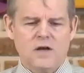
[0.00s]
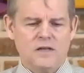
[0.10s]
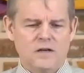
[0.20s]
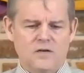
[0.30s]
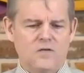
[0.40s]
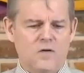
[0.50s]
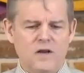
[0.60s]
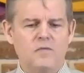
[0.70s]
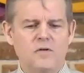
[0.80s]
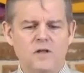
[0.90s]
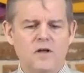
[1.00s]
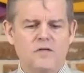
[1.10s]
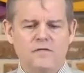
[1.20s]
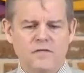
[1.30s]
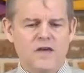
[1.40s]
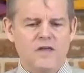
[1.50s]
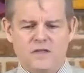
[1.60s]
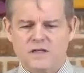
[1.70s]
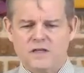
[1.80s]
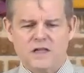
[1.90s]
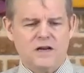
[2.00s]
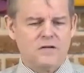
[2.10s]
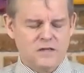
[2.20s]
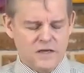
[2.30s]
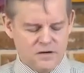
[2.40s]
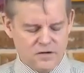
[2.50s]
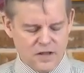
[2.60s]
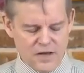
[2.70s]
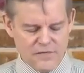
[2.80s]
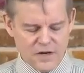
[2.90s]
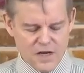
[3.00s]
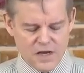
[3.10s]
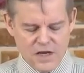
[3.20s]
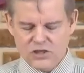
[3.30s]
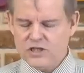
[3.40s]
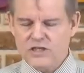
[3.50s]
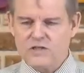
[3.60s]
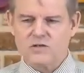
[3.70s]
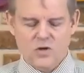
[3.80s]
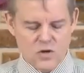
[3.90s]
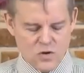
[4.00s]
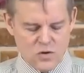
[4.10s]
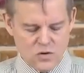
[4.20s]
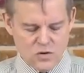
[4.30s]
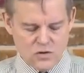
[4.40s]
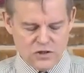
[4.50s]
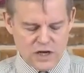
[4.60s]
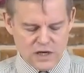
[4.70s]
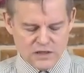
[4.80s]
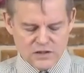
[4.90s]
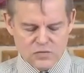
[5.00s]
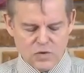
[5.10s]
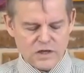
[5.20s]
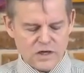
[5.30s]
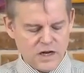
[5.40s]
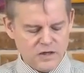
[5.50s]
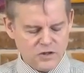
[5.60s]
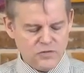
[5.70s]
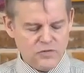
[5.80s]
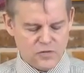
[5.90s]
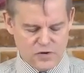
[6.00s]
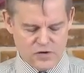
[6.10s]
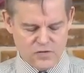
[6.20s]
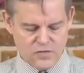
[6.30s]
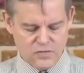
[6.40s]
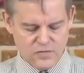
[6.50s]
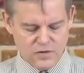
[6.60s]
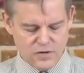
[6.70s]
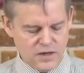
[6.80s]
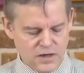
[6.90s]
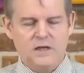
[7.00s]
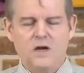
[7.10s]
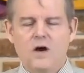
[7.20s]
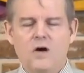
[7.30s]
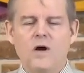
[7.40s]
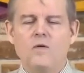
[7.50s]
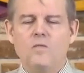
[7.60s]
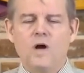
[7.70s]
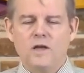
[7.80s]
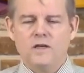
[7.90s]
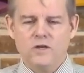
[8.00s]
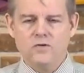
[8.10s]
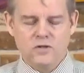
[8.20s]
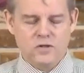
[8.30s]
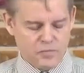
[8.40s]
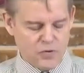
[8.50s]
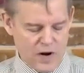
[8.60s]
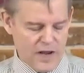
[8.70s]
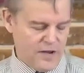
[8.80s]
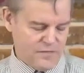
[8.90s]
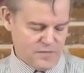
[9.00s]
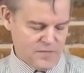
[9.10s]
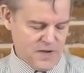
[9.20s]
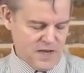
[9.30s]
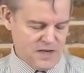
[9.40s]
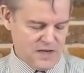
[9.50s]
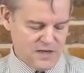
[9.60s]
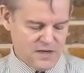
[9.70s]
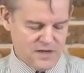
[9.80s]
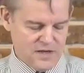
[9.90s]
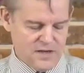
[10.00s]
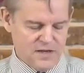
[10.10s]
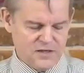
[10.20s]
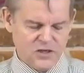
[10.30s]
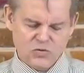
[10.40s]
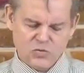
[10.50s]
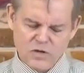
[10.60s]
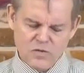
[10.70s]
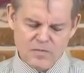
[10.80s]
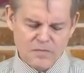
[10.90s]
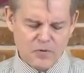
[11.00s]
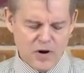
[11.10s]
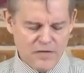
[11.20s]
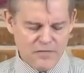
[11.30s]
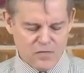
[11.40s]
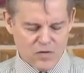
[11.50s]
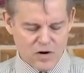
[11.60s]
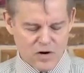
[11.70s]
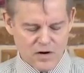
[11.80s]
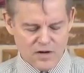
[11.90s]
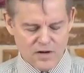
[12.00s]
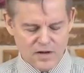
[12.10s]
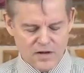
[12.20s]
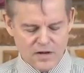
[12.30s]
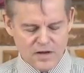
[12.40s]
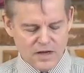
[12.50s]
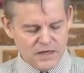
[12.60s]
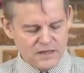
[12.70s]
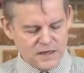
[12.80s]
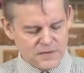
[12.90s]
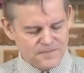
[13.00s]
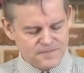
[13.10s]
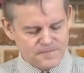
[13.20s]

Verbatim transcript: had incredible faith and clarity in her life. And, and she says, she asks, What can I do for you? And he said, Oh, I want you to pray for me. She goes, What do you want me to pray for? And he said,